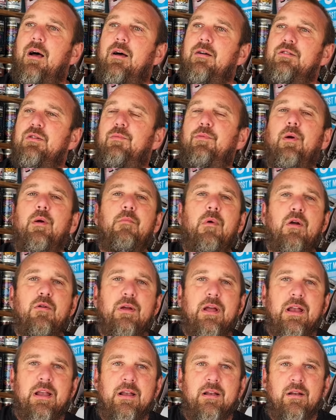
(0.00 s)
You're
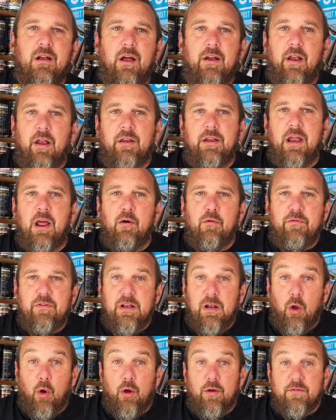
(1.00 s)
promoting an unhealthy
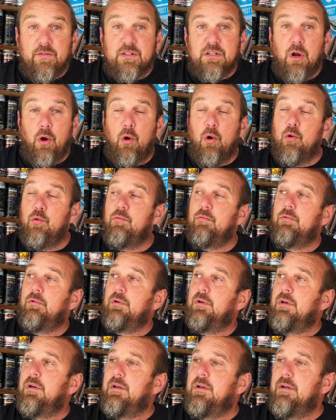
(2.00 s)
lifestyle,
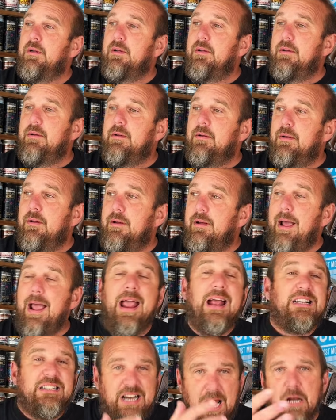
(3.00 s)

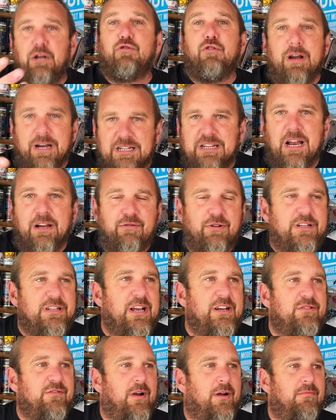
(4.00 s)
etc, etc,
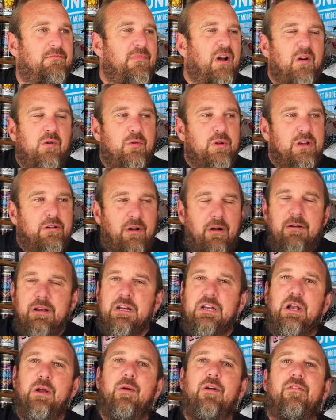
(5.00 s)
etc. Oh, you only
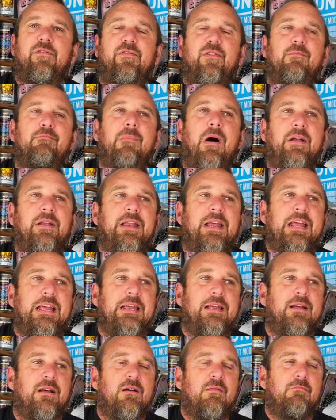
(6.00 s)
do it for money,
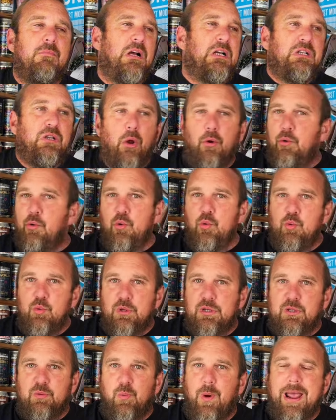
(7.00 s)

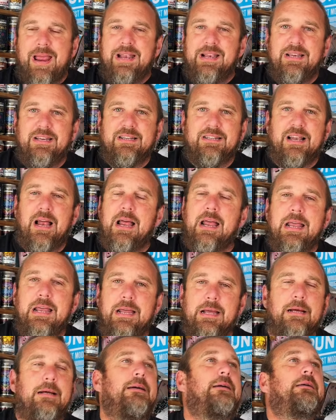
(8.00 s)
McDonald's Wednesday,
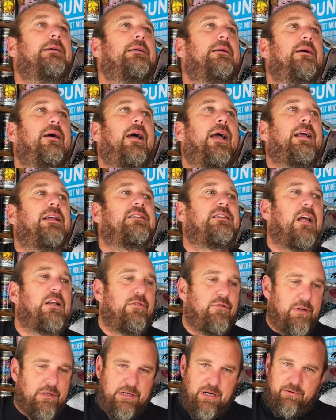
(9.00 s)

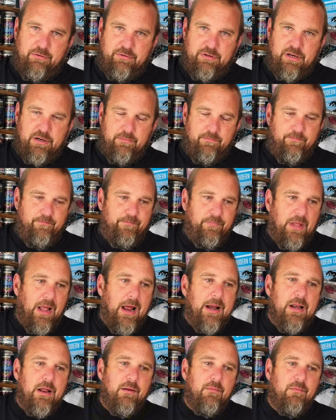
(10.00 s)
etc, etc, etc.
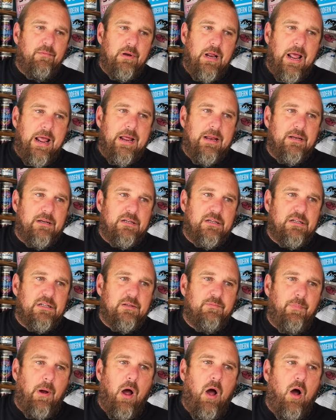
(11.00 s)
And it
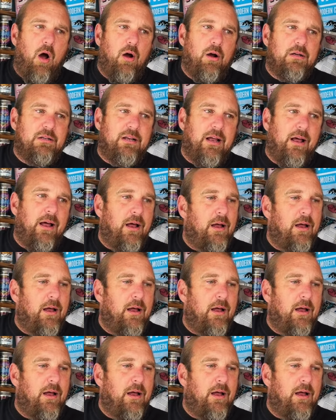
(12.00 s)
sparked,